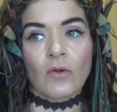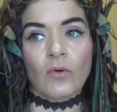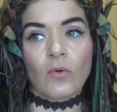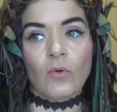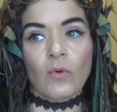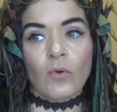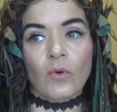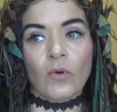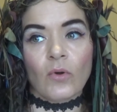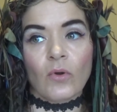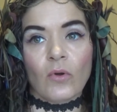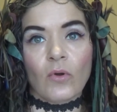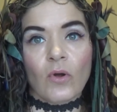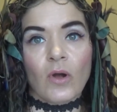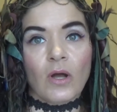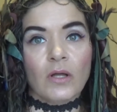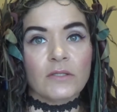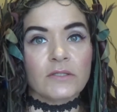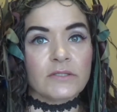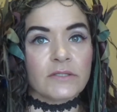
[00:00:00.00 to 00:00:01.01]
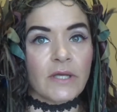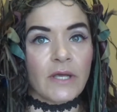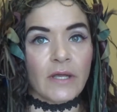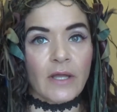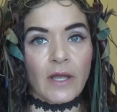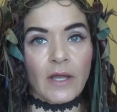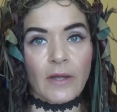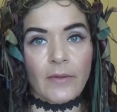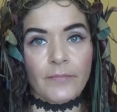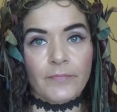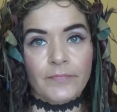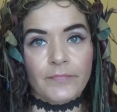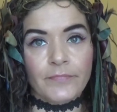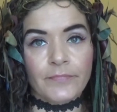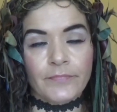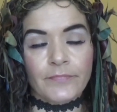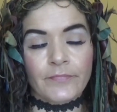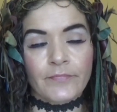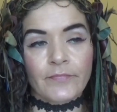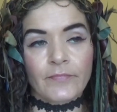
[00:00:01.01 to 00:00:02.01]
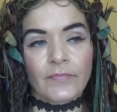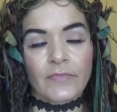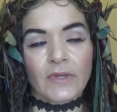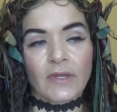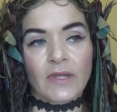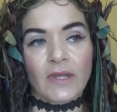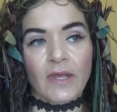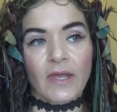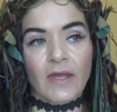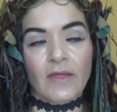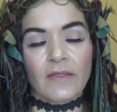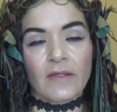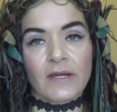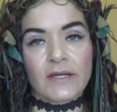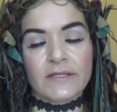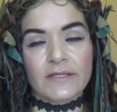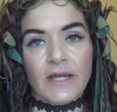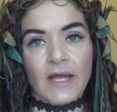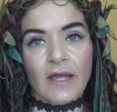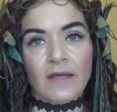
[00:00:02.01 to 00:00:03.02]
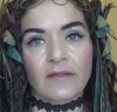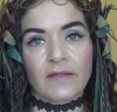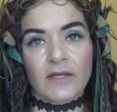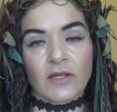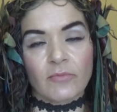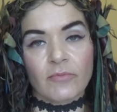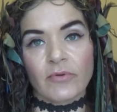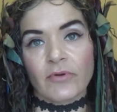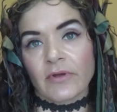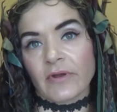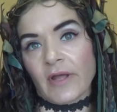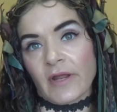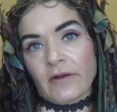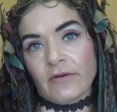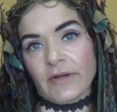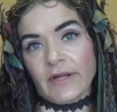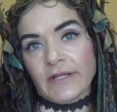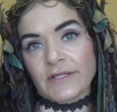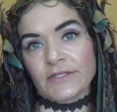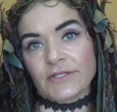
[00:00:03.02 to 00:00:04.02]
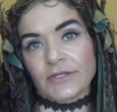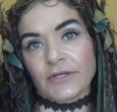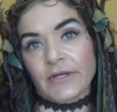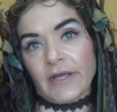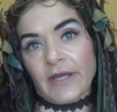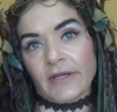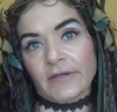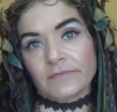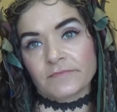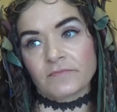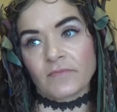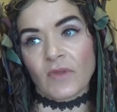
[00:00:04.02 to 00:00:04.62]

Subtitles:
or I'll just hang up, and then I tag the number and I don't answer again.